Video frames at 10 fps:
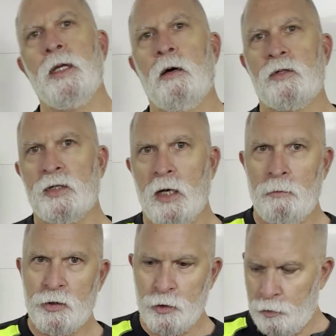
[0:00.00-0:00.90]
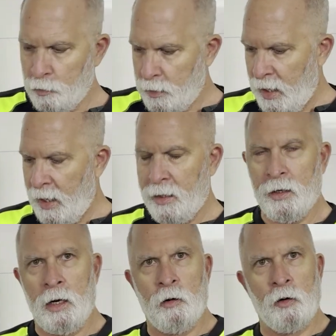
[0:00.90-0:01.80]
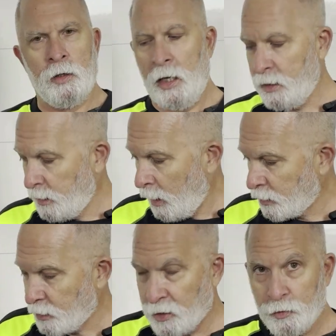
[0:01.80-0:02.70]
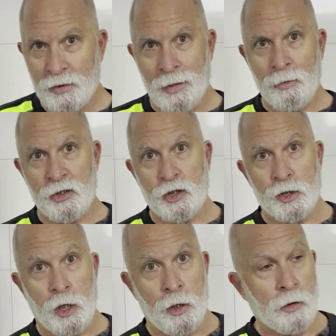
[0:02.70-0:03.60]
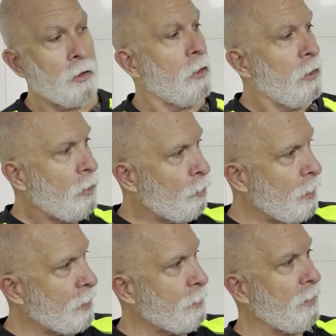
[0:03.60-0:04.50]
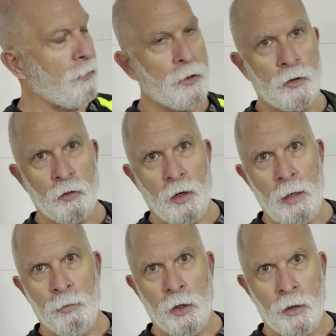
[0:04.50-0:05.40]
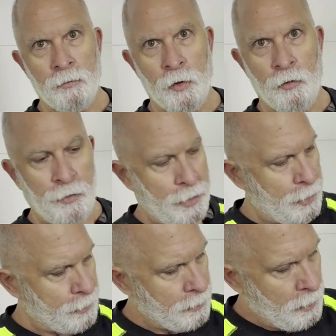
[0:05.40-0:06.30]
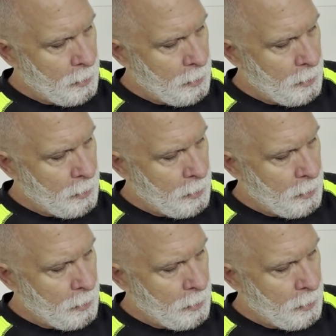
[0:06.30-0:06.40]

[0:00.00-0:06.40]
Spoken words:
Now it's time to add our ADA accessories. I'm going to start with my vertical grab bar over here.